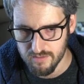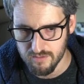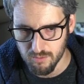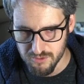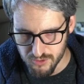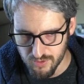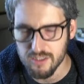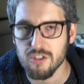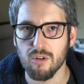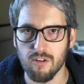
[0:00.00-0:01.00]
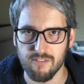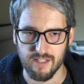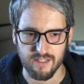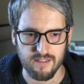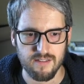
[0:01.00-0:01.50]
constructor of
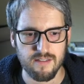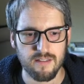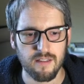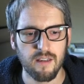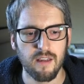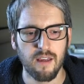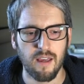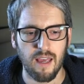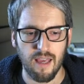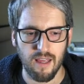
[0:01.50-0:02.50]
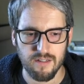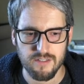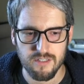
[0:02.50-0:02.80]
lex. And